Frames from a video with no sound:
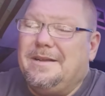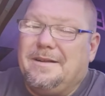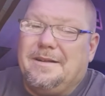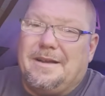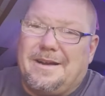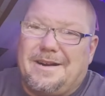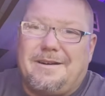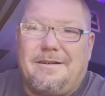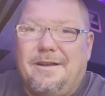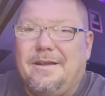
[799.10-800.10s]
the
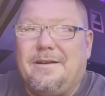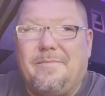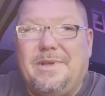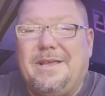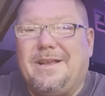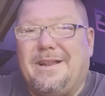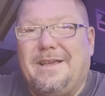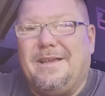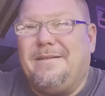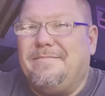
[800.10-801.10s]
higher you're gonna peak.
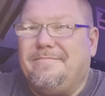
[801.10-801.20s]
Like,